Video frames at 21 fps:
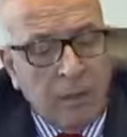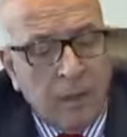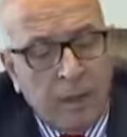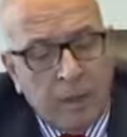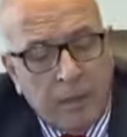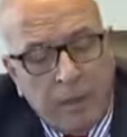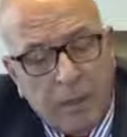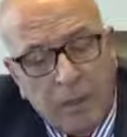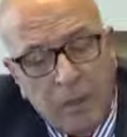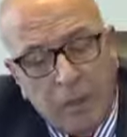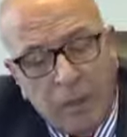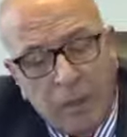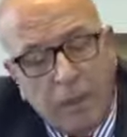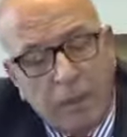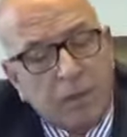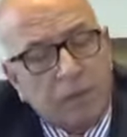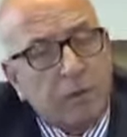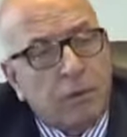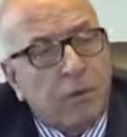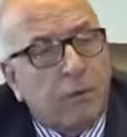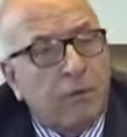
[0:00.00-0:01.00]
And the
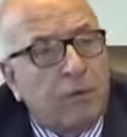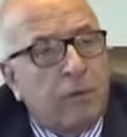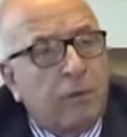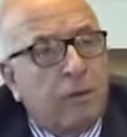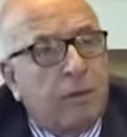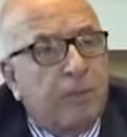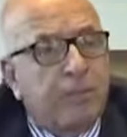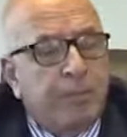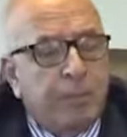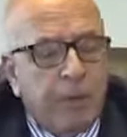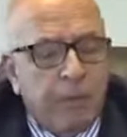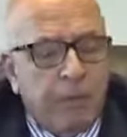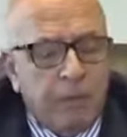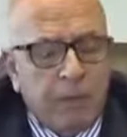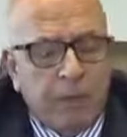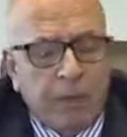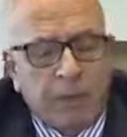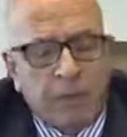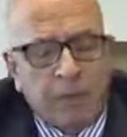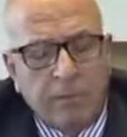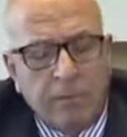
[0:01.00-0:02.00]
uniqueness of it, if
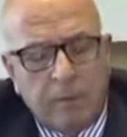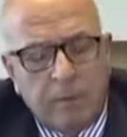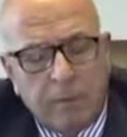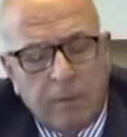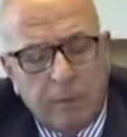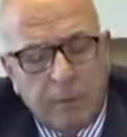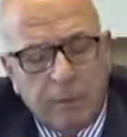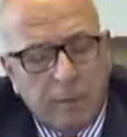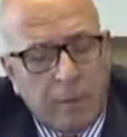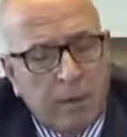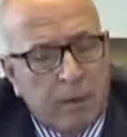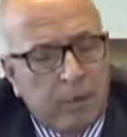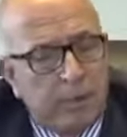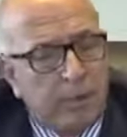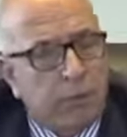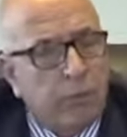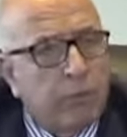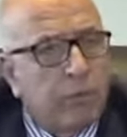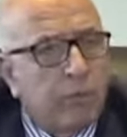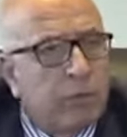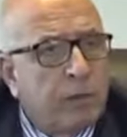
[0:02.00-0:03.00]
the government
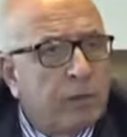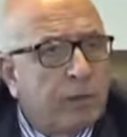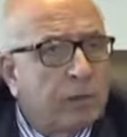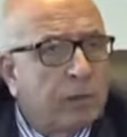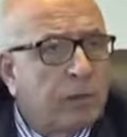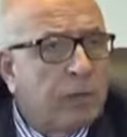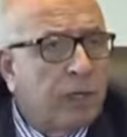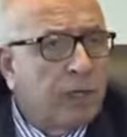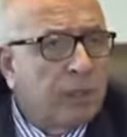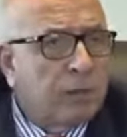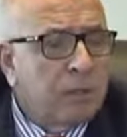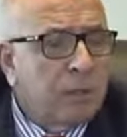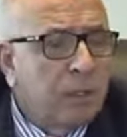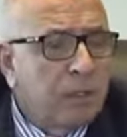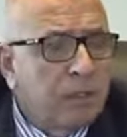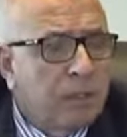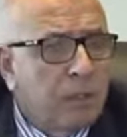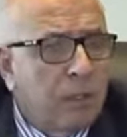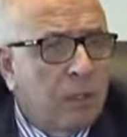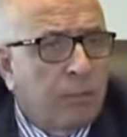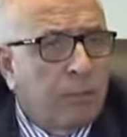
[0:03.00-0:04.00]
approved this as
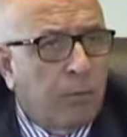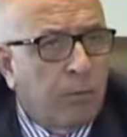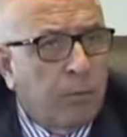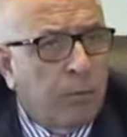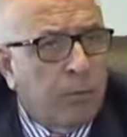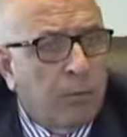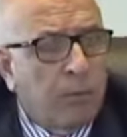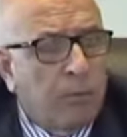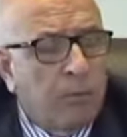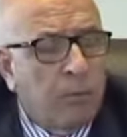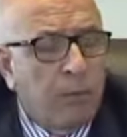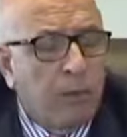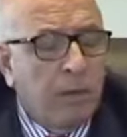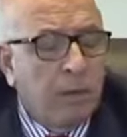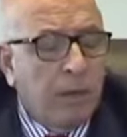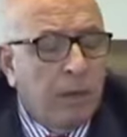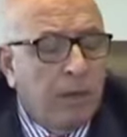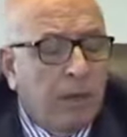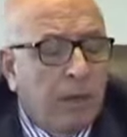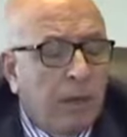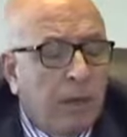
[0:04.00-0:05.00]
national program,
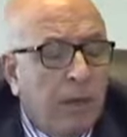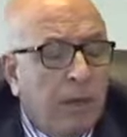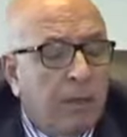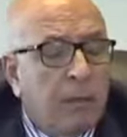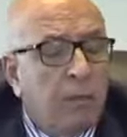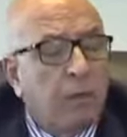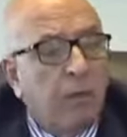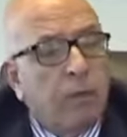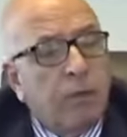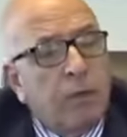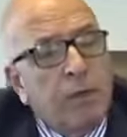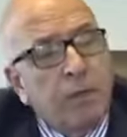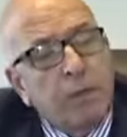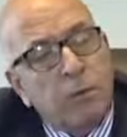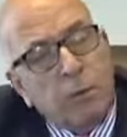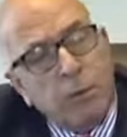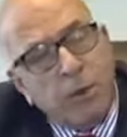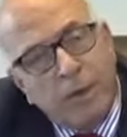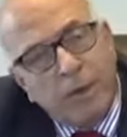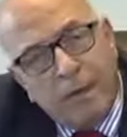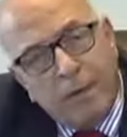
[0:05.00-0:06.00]
and already
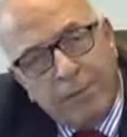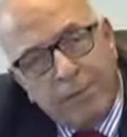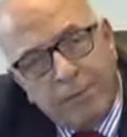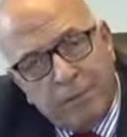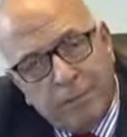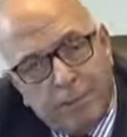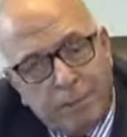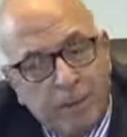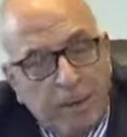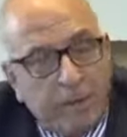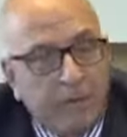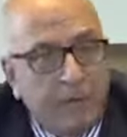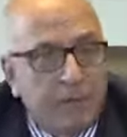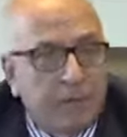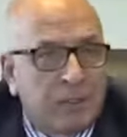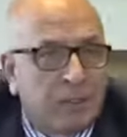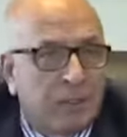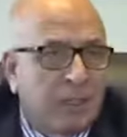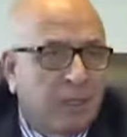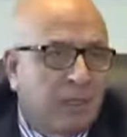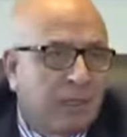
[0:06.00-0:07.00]
we have the private
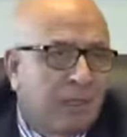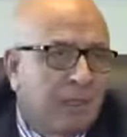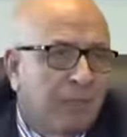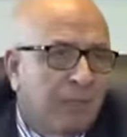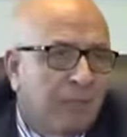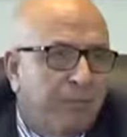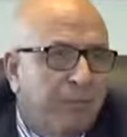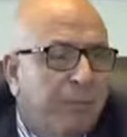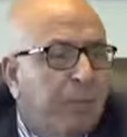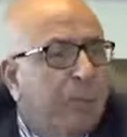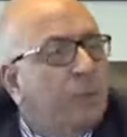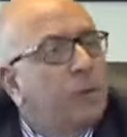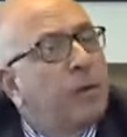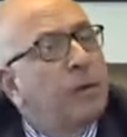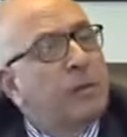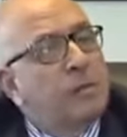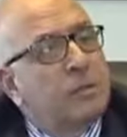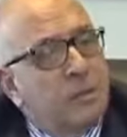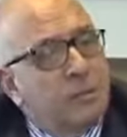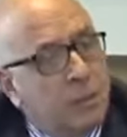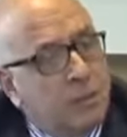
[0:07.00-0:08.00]
sector.
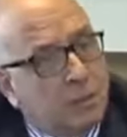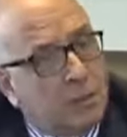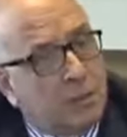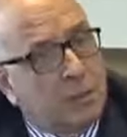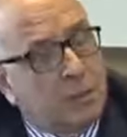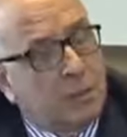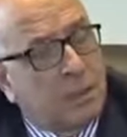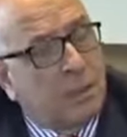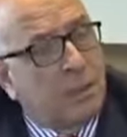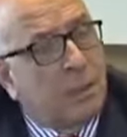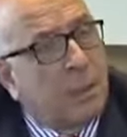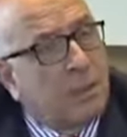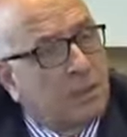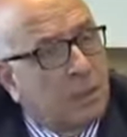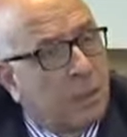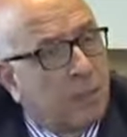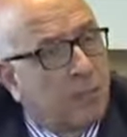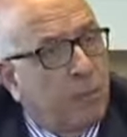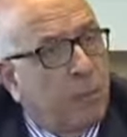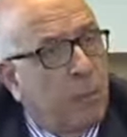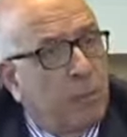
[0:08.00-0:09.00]
Because this is a
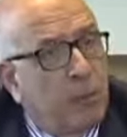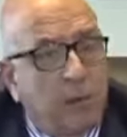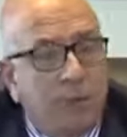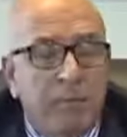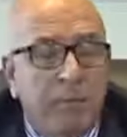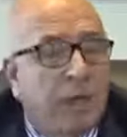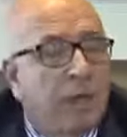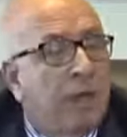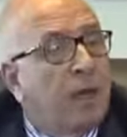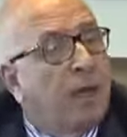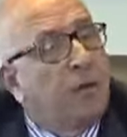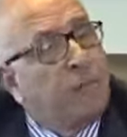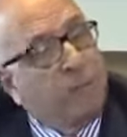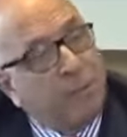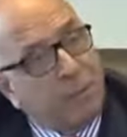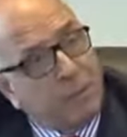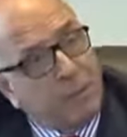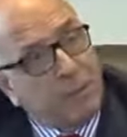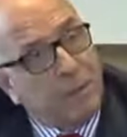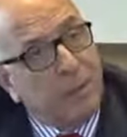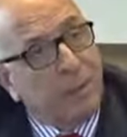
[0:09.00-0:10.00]
national program, then
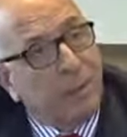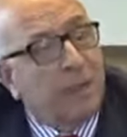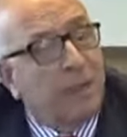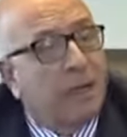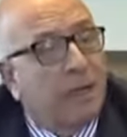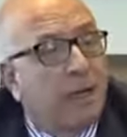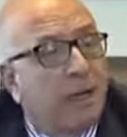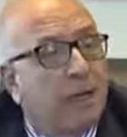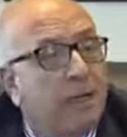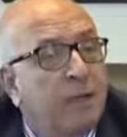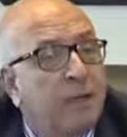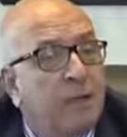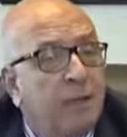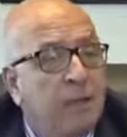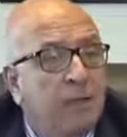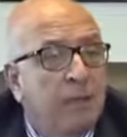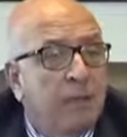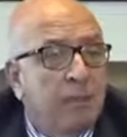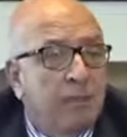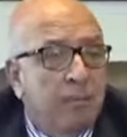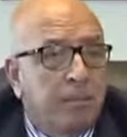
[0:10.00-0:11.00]
everybody can
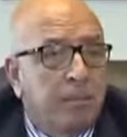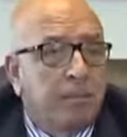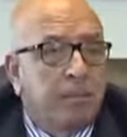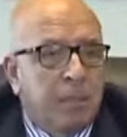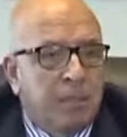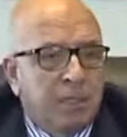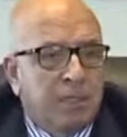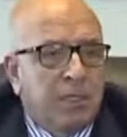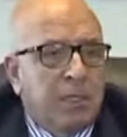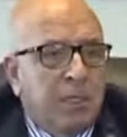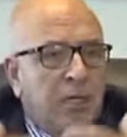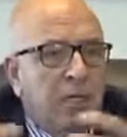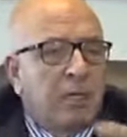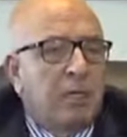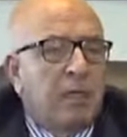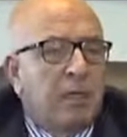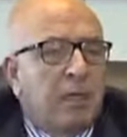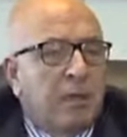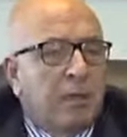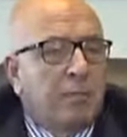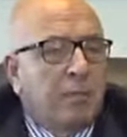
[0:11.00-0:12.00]
pitch
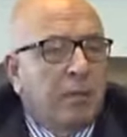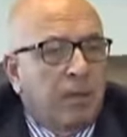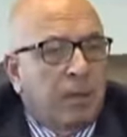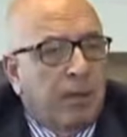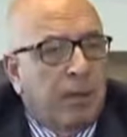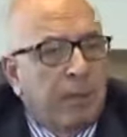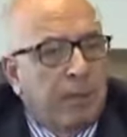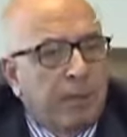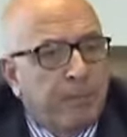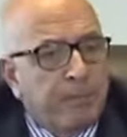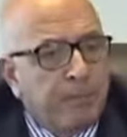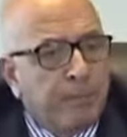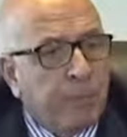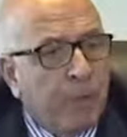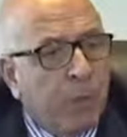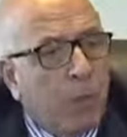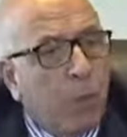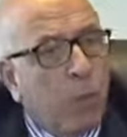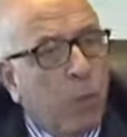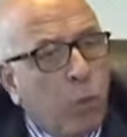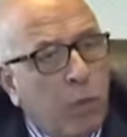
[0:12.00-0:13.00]
in and become
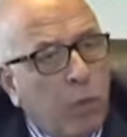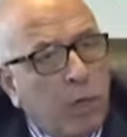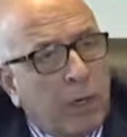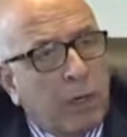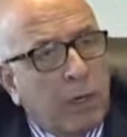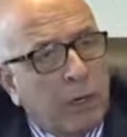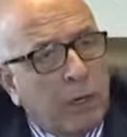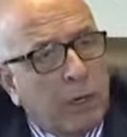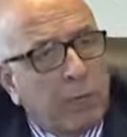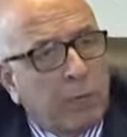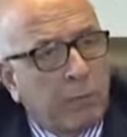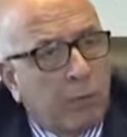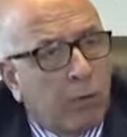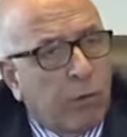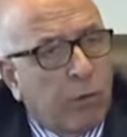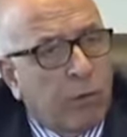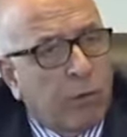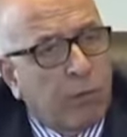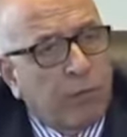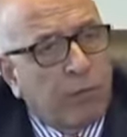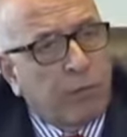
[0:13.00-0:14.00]
one
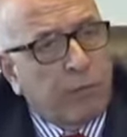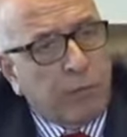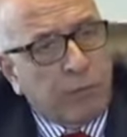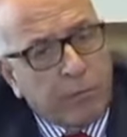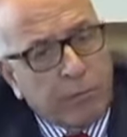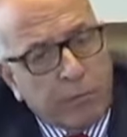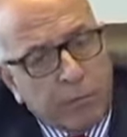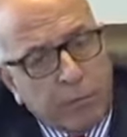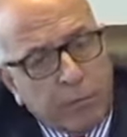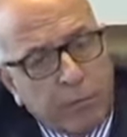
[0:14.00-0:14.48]
program for